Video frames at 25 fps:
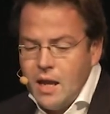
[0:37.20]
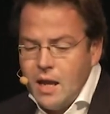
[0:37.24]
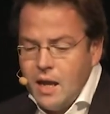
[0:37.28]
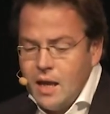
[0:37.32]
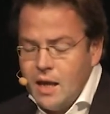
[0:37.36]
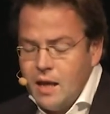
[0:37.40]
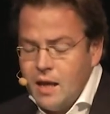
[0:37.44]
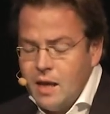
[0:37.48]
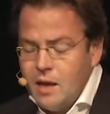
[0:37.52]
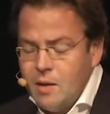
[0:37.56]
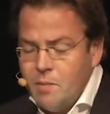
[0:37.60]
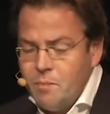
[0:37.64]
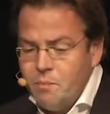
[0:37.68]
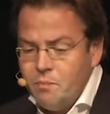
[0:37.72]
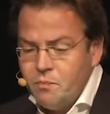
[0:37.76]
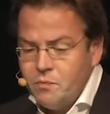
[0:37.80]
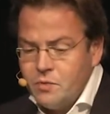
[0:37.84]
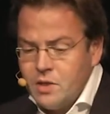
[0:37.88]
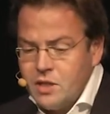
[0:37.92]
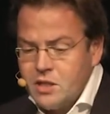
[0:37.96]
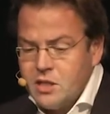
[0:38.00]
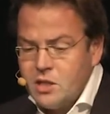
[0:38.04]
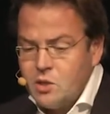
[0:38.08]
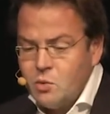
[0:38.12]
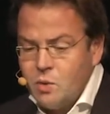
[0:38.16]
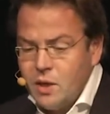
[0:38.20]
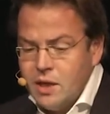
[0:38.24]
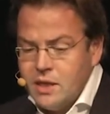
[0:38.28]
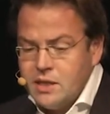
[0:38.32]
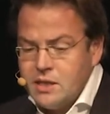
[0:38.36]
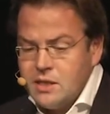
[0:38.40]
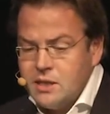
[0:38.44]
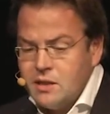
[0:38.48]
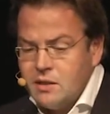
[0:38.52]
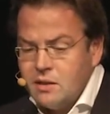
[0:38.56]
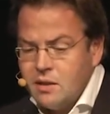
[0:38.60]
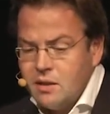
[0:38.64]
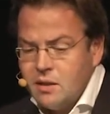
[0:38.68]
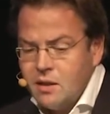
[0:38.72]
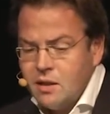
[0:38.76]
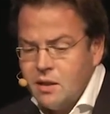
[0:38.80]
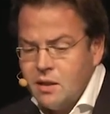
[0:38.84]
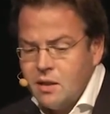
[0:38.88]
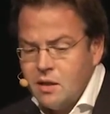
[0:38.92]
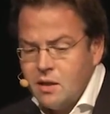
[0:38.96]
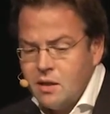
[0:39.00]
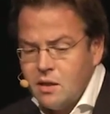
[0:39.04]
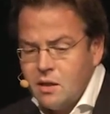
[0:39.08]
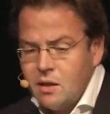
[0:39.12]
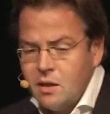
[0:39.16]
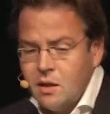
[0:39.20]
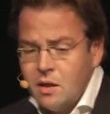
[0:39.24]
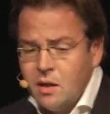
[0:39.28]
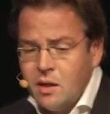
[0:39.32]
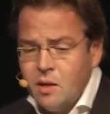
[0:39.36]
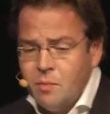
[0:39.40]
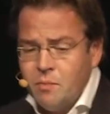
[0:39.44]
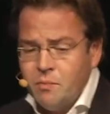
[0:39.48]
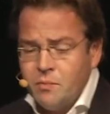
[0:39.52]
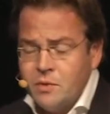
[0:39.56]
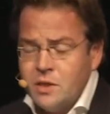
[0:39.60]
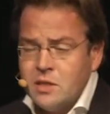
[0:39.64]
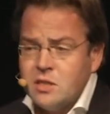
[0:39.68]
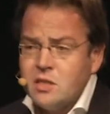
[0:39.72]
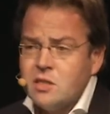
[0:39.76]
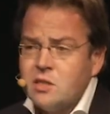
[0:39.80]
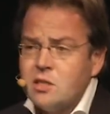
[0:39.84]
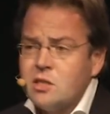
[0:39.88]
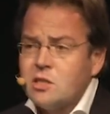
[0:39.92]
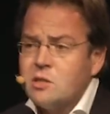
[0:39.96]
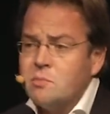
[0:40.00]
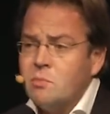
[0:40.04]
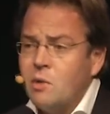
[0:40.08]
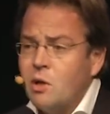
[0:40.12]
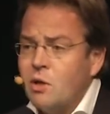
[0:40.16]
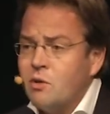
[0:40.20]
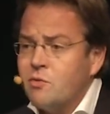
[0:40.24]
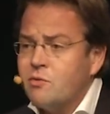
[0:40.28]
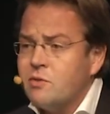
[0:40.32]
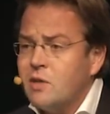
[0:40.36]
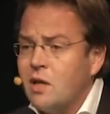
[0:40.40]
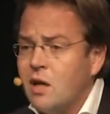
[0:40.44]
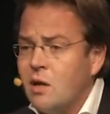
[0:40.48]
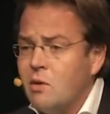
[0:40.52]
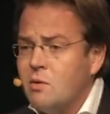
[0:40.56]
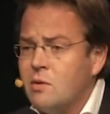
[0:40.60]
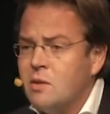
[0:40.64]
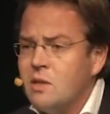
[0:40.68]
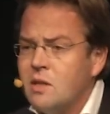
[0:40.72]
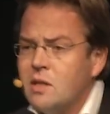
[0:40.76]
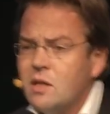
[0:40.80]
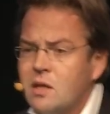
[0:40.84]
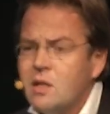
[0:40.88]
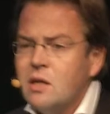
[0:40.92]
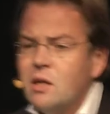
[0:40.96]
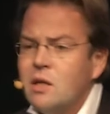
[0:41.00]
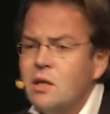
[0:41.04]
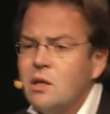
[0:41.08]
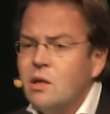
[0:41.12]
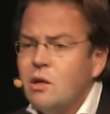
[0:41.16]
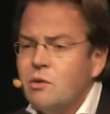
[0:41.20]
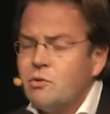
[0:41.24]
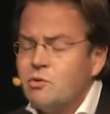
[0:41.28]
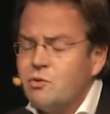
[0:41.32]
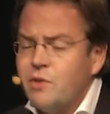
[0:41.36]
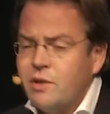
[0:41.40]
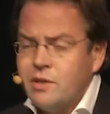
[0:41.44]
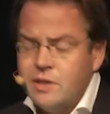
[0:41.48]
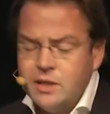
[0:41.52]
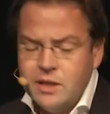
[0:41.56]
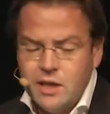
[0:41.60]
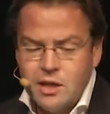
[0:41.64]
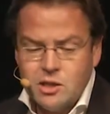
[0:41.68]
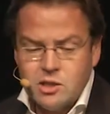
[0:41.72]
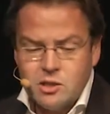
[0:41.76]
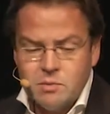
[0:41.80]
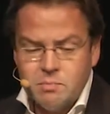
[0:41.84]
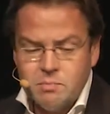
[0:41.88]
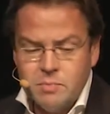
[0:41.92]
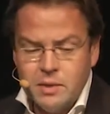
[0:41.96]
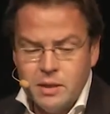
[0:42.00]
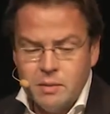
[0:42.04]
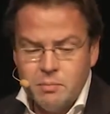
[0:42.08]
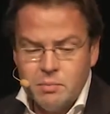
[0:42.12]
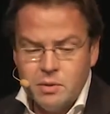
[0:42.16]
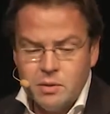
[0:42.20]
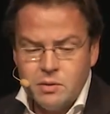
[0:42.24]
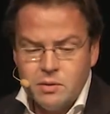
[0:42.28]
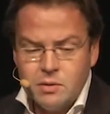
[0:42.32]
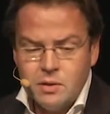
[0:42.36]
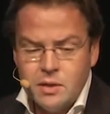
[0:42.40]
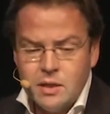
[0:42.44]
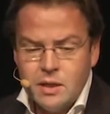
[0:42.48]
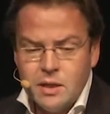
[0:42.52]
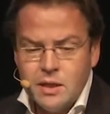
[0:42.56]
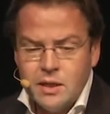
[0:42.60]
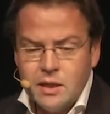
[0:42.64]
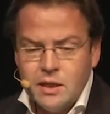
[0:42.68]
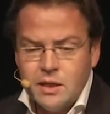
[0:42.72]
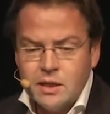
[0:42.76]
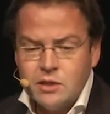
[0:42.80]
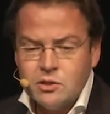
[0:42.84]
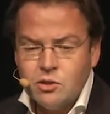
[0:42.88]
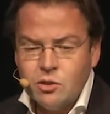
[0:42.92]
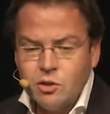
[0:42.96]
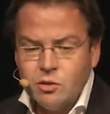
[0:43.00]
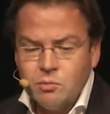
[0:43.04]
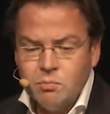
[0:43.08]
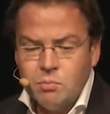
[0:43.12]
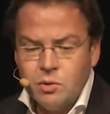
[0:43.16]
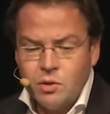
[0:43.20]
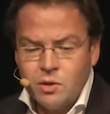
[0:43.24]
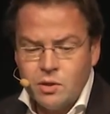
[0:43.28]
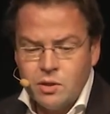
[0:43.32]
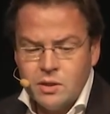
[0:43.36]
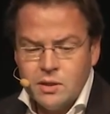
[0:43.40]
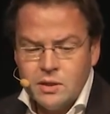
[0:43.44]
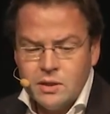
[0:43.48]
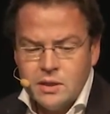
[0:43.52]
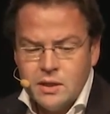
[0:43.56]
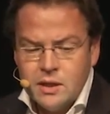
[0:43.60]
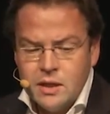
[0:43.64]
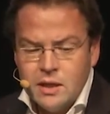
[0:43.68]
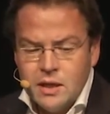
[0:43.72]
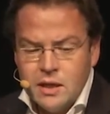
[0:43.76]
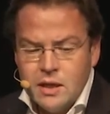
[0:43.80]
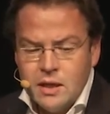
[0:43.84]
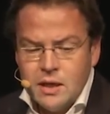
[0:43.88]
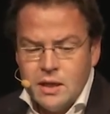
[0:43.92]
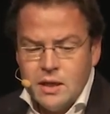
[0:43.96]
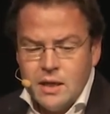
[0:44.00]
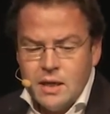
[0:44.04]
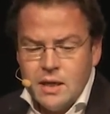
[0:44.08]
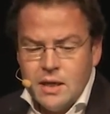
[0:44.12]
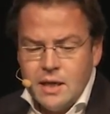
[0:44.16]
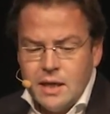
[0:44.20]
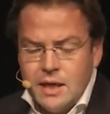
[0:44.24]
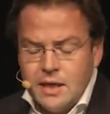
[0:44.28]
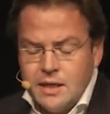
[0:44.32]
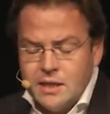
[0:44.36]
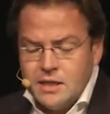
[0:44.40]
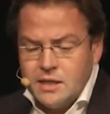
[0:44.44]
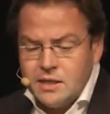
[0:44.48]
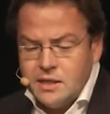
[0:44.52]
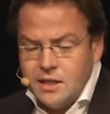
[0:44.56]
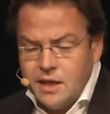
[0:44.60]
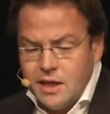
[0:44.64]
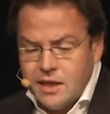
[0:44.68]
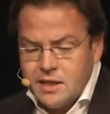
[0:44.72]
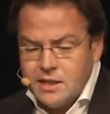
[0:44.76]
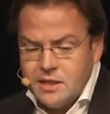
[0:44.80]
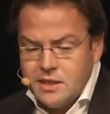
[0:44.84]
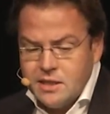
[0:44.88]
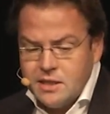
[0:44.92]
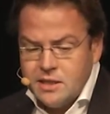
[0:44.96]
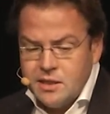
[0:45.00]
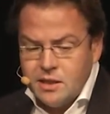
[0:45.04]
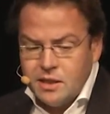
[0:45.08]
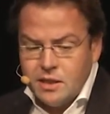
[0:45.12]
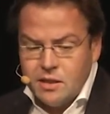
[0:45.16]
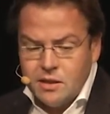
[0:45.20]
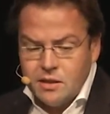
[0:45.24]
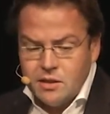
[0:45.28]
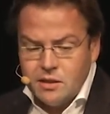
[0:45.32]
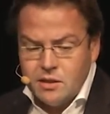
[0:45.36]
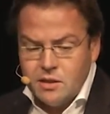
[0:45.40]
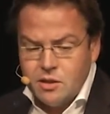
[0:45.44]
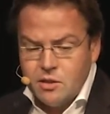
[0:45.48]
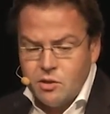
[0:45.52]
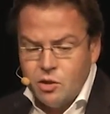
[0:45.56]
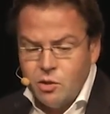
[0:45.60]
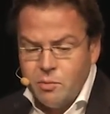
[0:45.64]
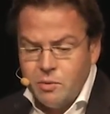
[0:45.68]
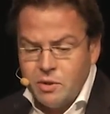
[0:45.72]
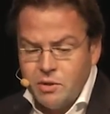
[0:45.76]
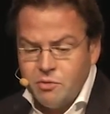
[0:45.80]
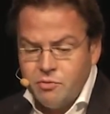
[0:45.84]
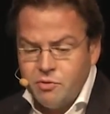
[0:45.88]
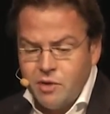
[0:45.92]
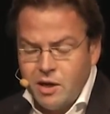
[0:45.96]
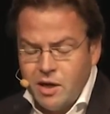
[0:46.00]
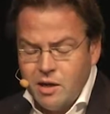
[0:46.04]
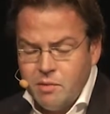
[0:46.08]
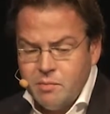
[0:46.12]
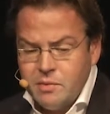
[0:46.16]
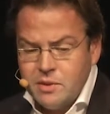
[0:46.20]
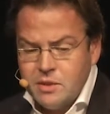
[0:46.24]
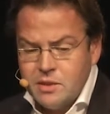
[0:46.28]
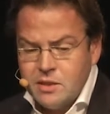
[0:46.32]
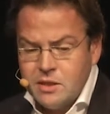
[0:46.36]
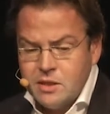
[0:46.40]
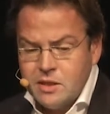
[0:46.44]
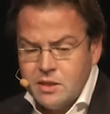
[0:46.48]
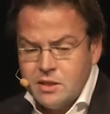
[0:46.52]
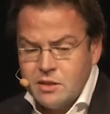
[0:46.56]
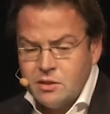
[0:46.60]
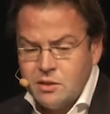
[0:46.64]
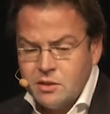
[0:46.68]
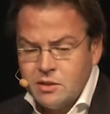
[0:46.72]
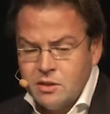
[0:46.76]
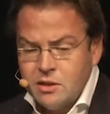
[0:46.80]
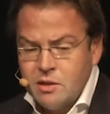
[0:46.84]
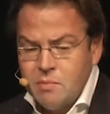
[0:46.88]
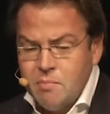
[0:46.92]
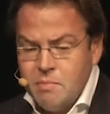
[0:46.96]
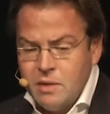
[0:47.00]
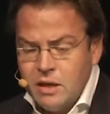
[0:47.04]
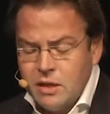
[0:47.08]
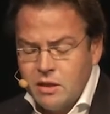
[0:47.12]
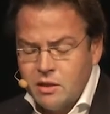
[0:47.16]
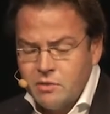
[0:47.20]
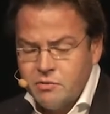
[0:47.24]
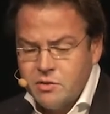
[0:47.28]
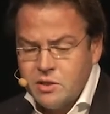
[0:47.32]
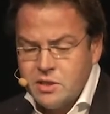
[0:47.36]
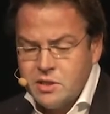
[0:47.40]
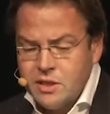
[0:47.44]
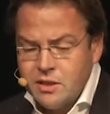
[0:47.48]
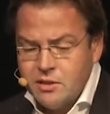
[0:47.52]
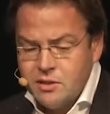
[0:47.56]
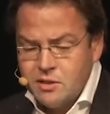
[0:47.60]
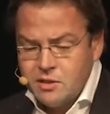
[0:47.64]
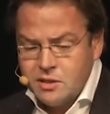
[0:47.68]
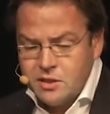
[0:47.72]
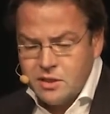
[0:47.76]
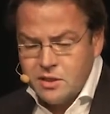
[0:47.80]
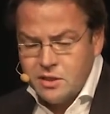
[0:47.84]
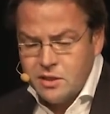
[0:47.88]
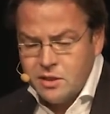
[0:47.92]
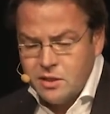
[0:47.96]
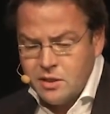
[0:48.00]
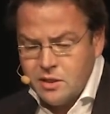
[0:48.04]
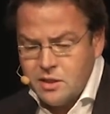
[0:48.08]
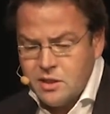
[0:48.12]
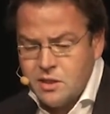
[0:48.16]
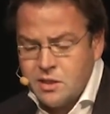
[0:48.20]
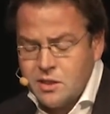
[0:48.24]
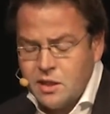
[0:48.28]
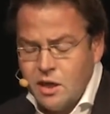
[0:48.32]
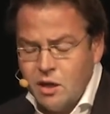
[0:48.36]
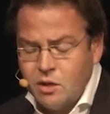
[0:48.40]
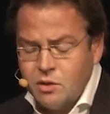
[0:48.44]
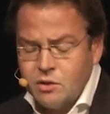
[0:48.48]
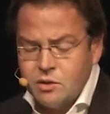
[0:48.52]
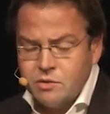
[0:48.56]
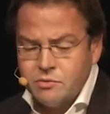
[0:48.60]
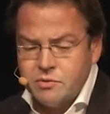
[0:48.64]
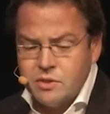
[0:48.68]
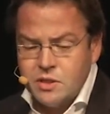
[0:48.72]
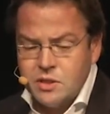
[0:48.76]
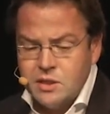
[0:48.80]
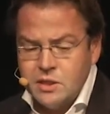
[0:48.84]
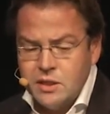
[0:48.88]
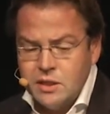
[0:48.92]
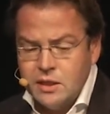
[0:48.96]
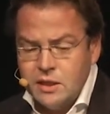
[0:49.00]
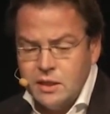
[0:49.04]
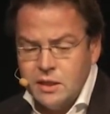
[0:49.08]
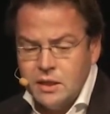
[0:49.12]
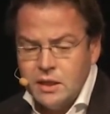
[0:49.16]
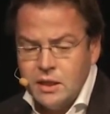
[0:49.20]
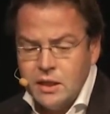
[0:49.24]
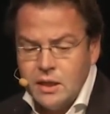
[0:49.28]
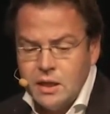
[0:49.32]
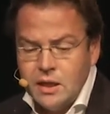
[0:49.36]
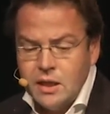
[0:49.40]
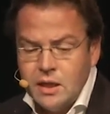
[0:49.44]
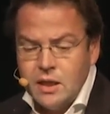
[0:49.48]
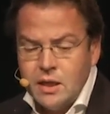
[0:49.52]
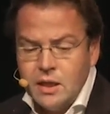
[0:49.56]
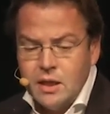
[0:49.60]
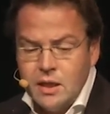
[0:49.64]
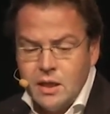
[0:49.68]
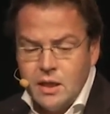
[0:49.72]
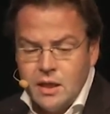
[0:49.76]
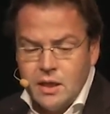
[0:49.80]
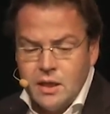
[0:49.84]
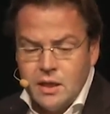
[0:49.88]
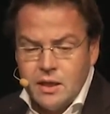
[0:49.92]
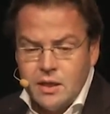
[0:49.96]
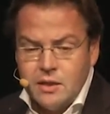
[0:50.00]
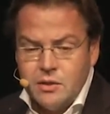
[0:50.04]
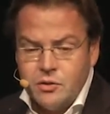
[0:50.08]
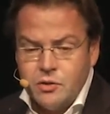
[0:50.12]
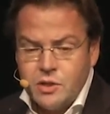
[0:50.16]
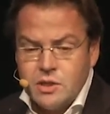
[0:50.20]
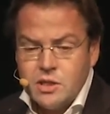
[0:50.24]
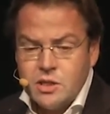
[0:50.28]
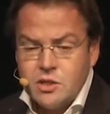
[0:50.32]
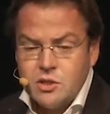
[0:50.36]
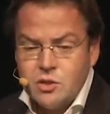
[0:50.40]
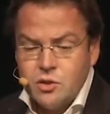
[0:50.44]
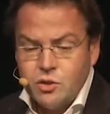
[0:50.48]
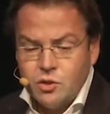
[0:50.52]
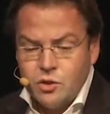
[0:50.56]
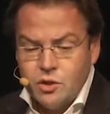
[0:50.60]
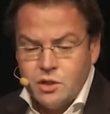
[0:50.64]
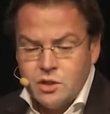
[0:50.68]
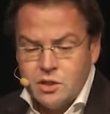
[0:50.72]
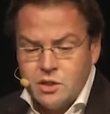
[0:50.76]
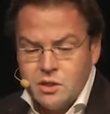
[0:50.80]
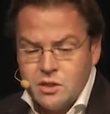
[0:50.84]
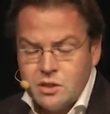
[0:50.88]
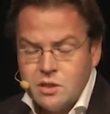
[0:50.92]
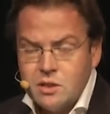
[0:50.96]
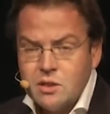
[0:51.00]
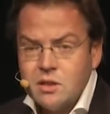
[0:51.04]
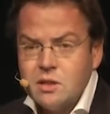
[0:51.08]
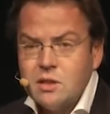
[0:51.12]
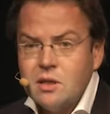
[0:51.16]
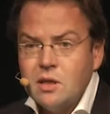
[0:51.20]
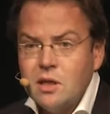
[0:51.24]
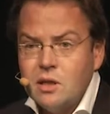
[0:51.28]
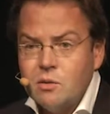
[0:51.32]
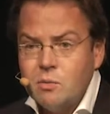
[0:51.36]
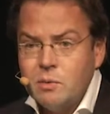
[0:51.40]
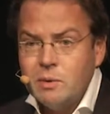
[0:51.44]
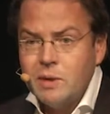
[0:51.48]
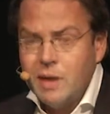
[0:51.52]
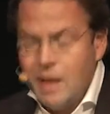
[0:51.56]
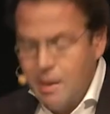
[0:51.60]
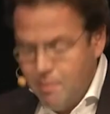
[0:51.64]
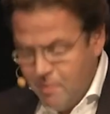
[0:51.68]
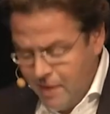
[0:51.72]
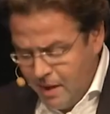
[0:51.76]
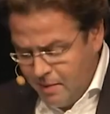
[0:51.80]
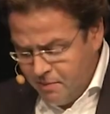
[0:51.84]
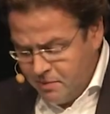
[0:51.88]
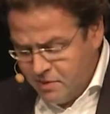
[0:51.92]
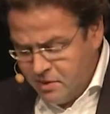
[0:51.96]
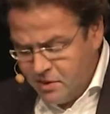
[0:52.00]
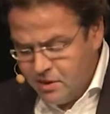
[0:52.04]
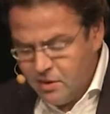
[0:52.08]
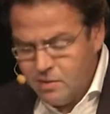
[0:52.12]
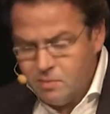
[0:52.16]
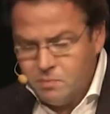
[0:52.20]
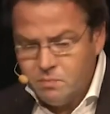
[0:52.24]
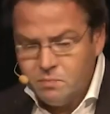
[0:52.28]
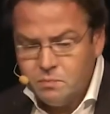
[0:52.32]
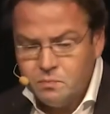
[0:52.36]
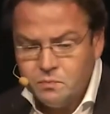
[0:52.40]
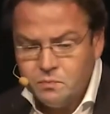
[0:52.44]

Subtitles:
The situation, this is a small town of 20,000 people. It's called Borne. And this is the existing urban environment. It's not in the middle of the center, it's in the south of the city. There is a church, and it became empty.